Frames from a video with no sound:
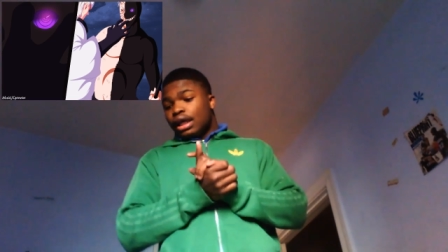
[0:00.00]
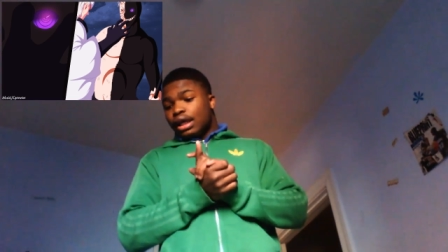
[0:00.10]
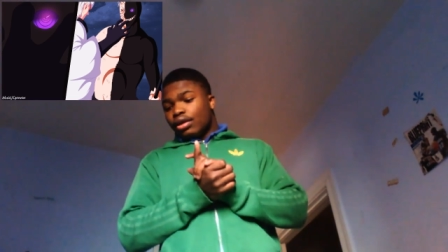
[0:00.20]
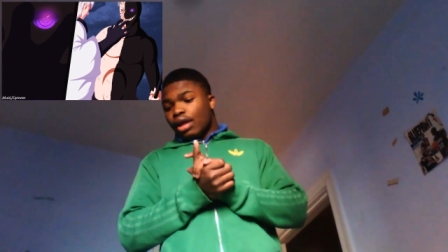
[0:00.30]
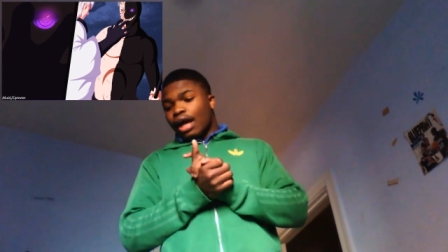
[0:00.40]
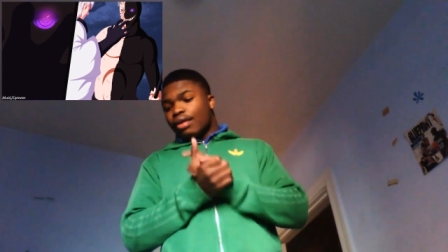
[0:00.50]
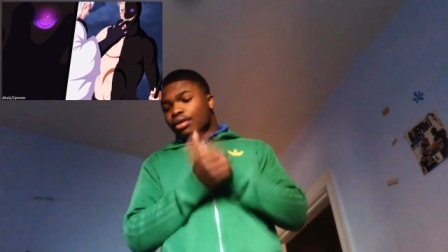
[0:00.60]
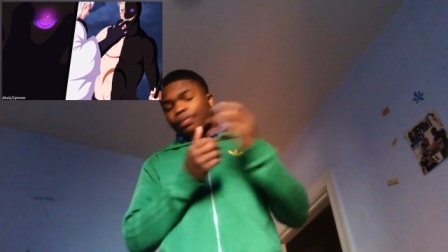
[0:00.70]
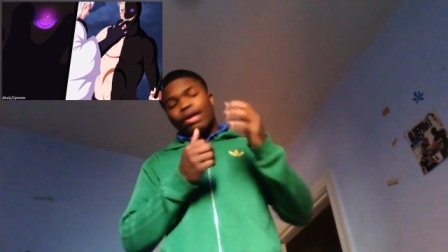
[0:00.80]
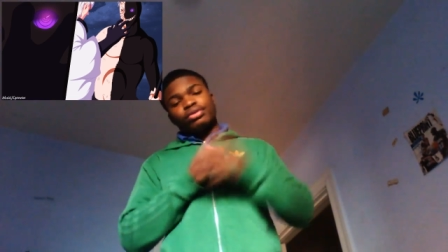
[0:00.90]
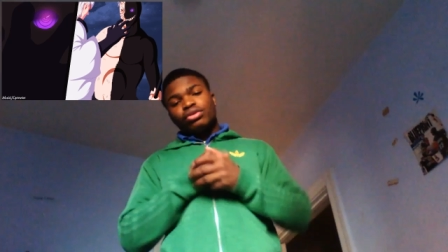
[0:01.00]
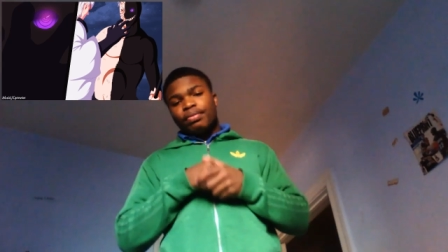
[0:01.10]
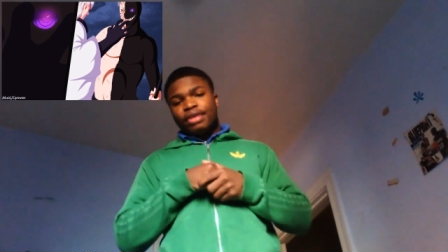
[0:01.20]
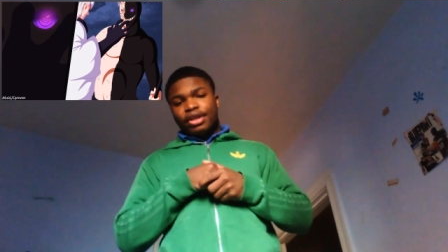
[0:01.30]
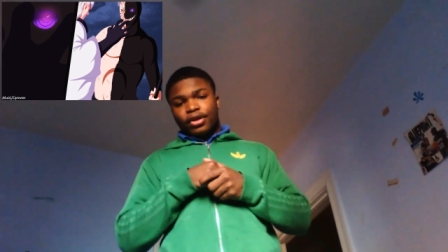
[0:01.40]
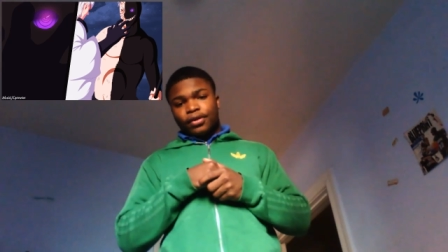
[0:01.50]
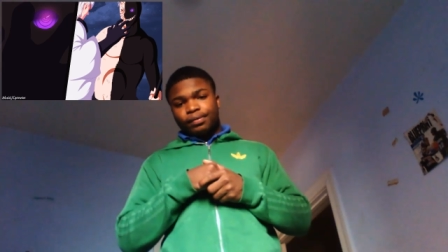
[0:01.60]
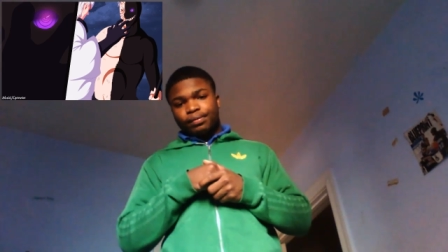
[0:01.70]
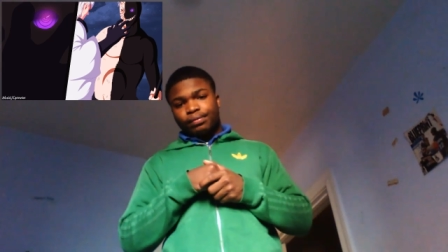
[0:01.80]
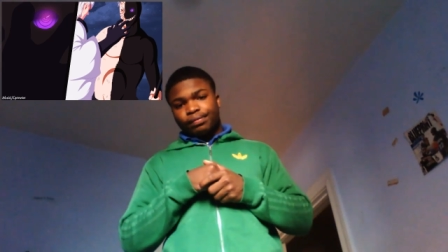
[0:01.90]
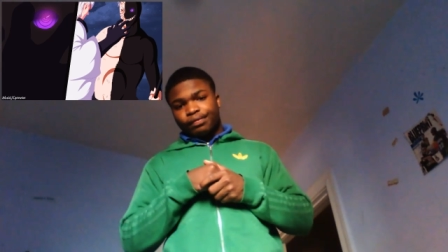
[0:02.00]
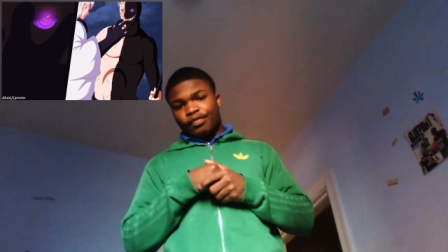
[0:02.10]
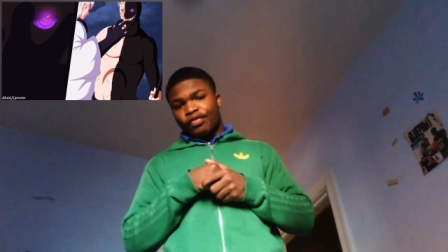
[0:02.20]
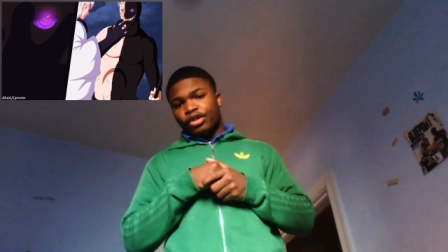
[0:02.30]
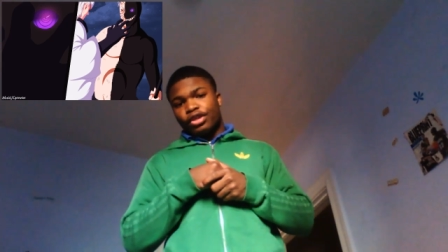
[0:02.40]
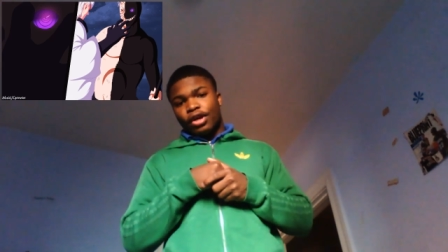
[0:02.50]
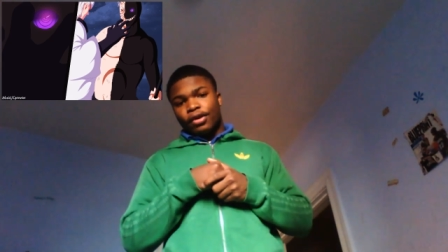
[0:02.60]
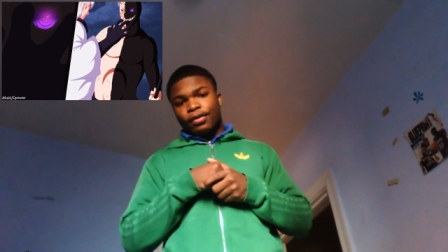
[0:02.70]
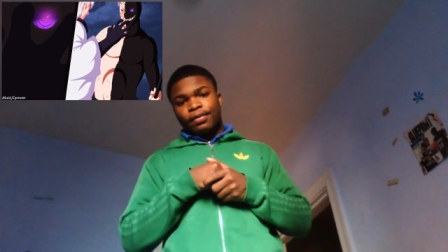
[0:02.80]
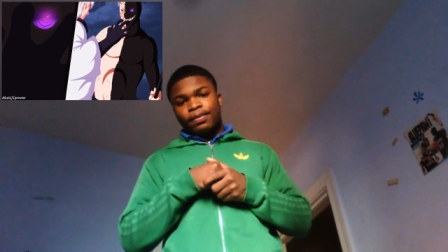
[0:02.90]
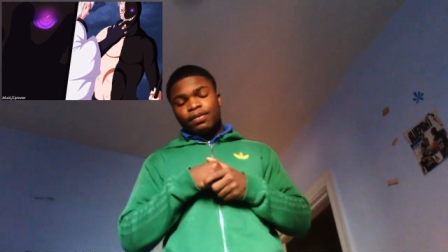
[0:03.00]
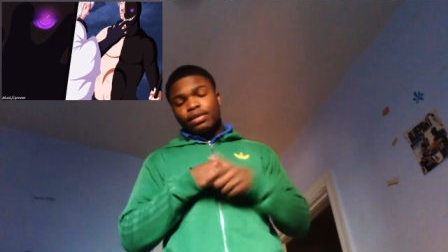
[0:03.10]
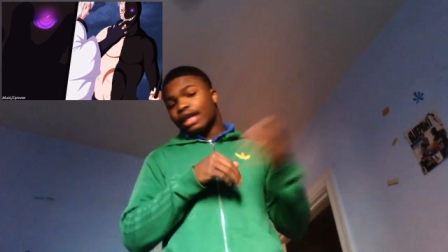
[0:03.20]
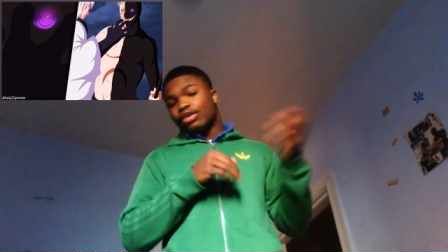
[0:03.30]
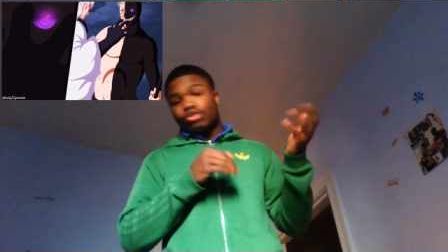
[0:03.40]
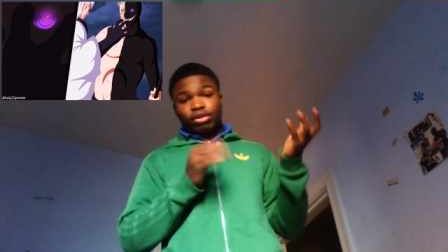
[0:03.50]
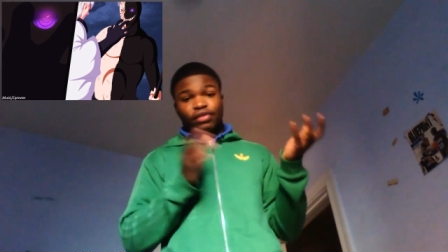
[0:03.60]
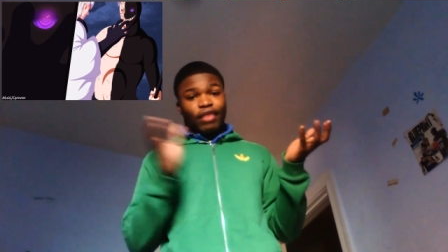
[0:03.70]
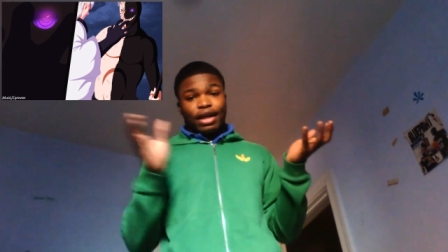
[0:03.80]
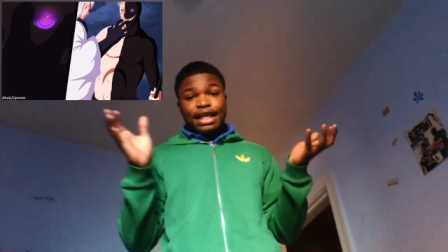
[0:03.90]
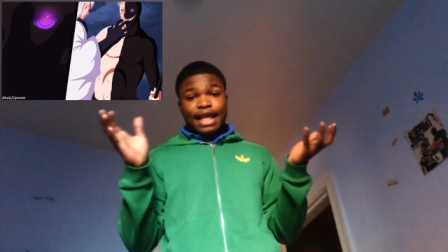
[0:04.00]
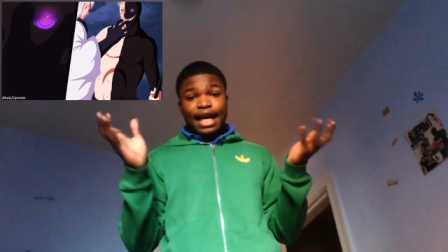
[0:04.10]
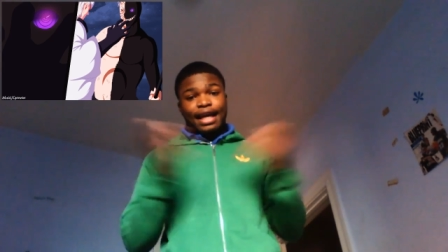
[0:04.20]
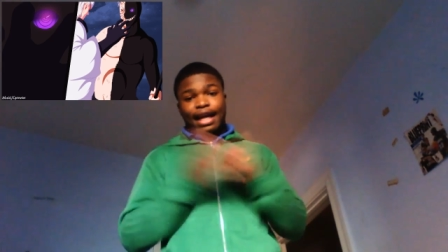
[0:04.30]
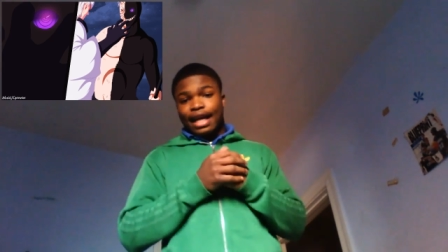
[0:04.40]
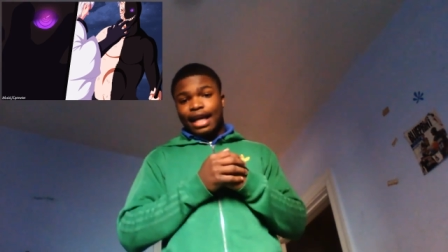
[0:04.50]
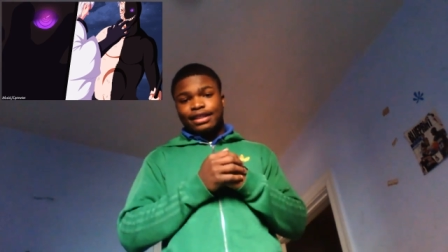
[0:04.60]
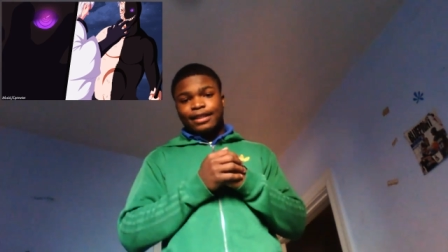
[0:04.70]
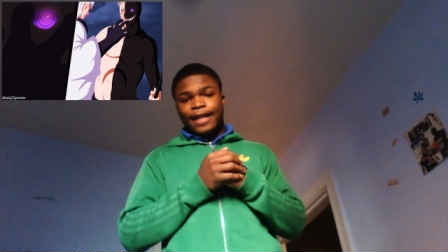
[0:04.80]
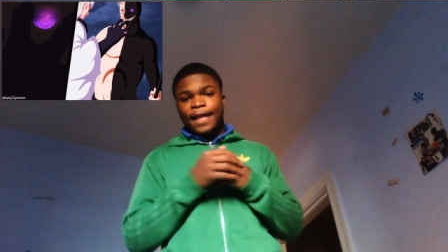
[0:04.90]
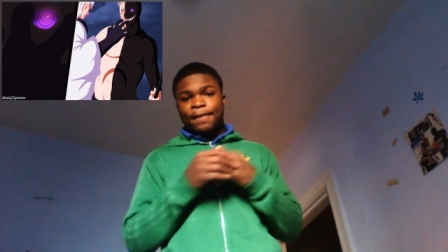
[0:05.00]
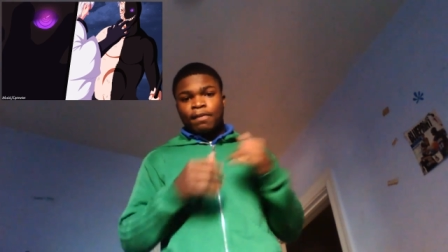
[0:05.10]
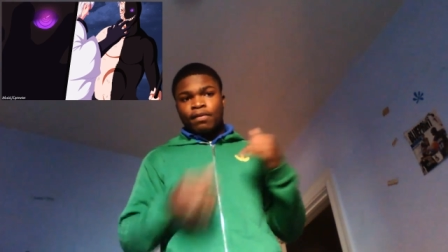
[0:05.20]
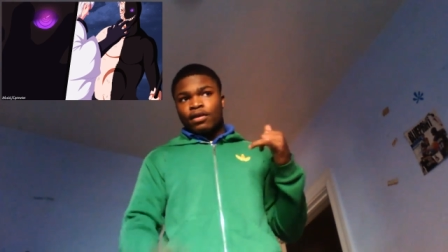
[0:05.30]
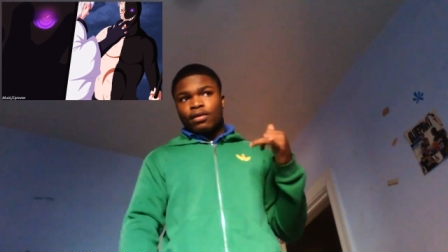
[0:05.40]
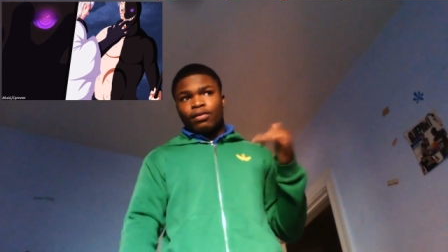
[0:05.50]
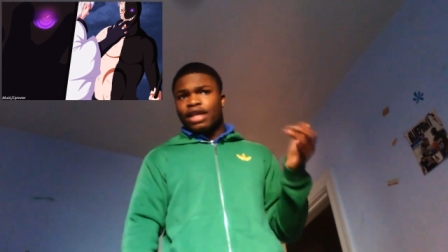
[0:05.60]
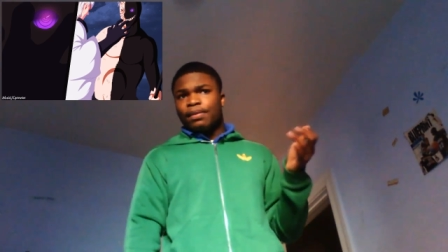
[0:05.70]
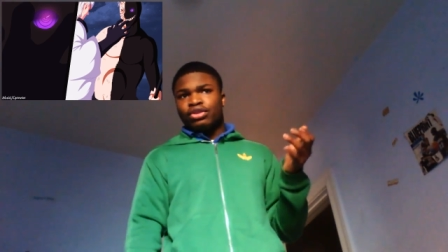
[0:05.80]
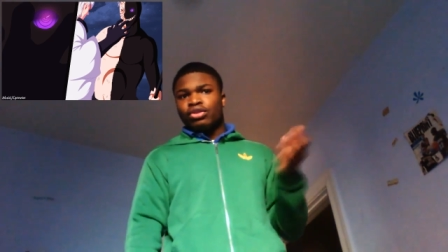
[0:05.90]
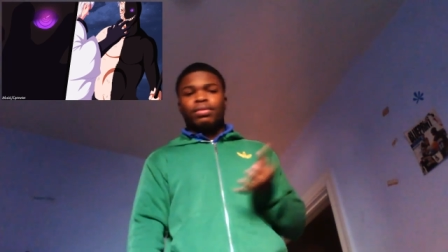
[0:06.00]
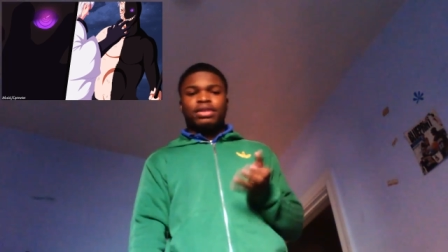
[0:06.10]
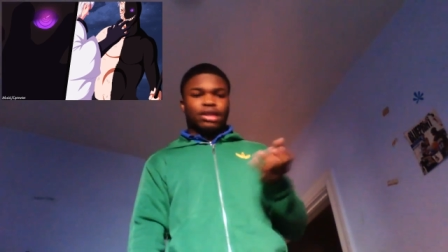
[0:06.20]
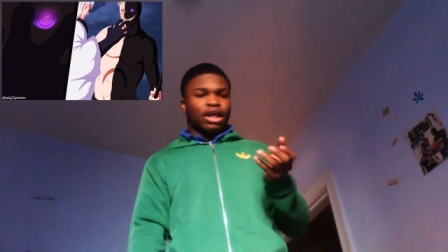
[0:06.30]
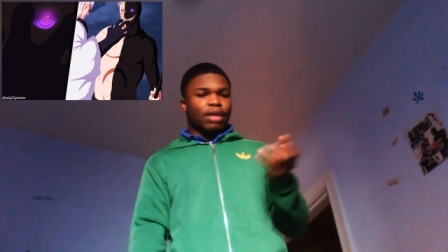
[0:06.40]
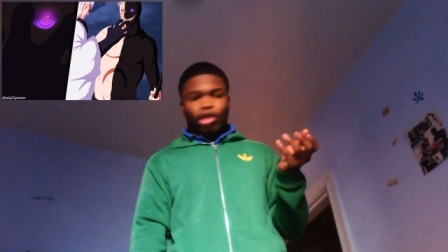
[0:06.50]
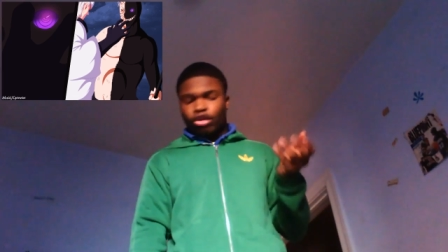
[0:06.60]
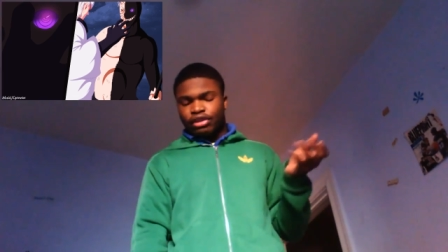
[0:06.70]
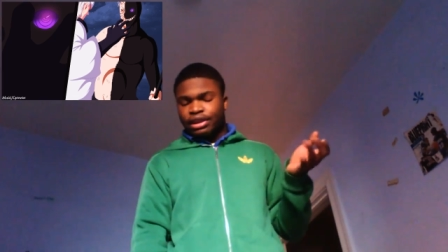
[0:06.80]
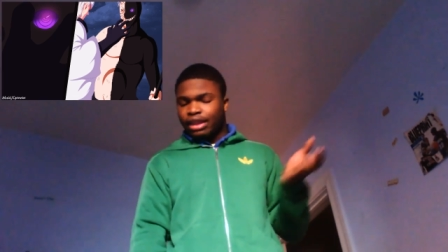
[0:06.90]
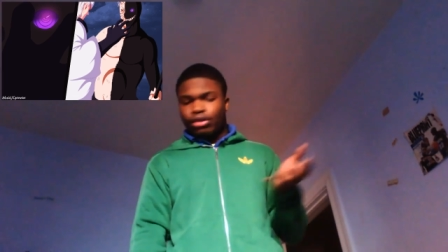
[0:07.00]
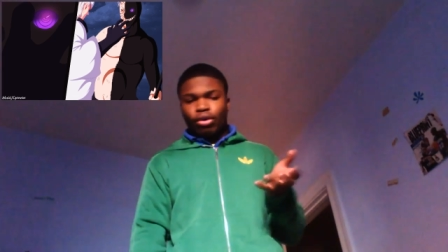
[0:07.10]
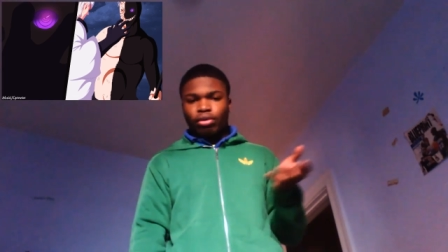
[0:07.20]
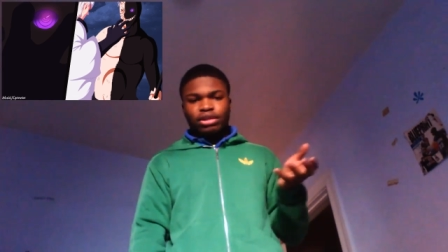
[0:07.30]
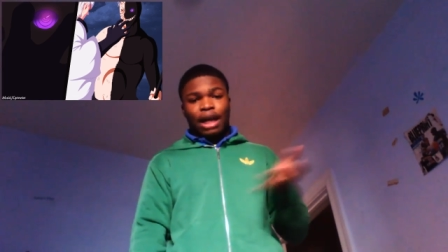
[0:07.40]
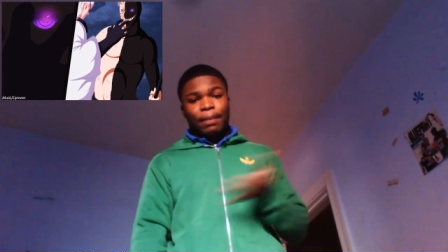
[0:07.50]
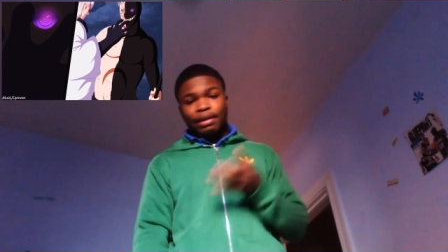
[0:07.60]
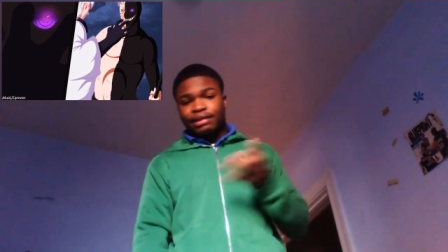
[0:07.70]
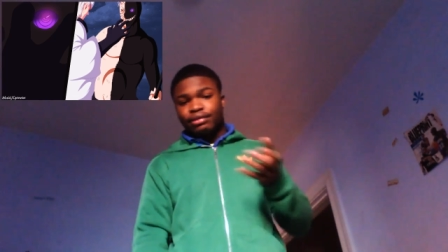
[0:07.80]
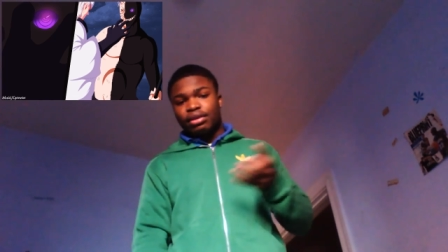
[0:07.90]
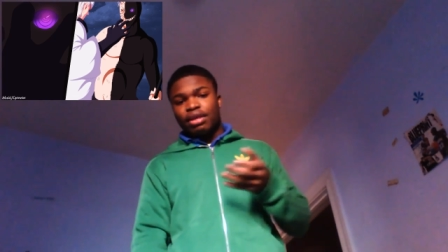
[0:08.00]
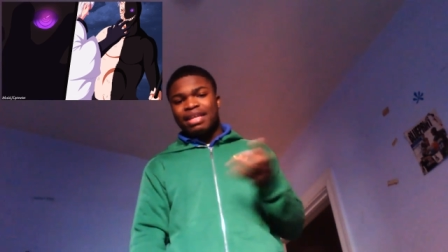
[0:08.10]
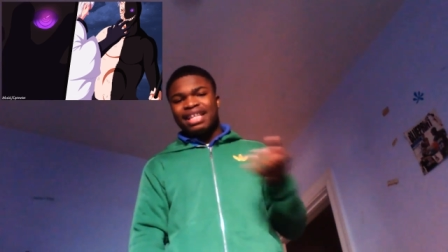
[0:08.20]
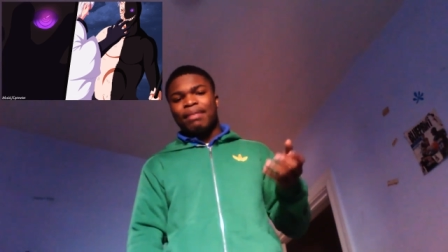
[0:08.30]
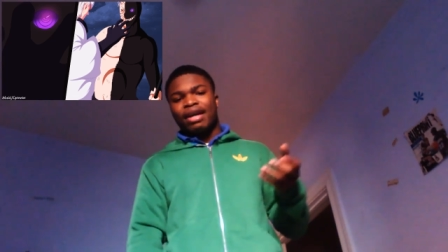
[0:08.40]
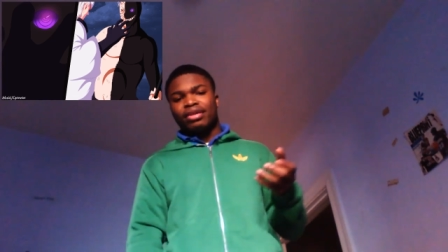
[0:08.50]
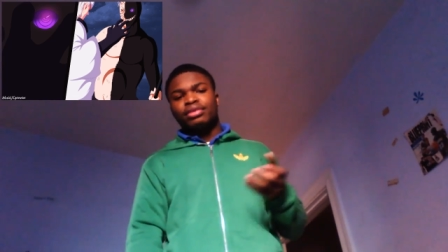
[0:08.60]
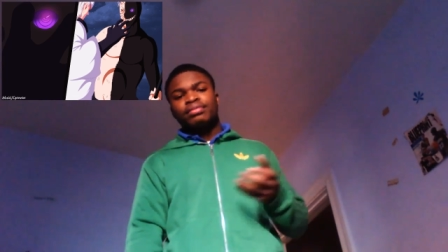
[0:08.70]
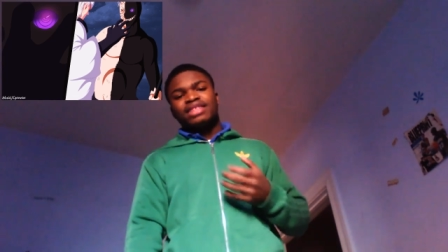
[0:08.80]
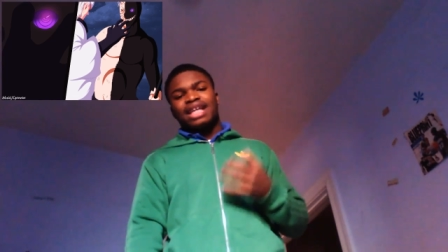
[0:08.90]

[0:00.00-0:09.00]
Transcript: And uh, the props to Obito for, you know, getting through his fucking head, I guess, that what he was doing was sucking Madara's dick the whole time. But wasn't doing him any better.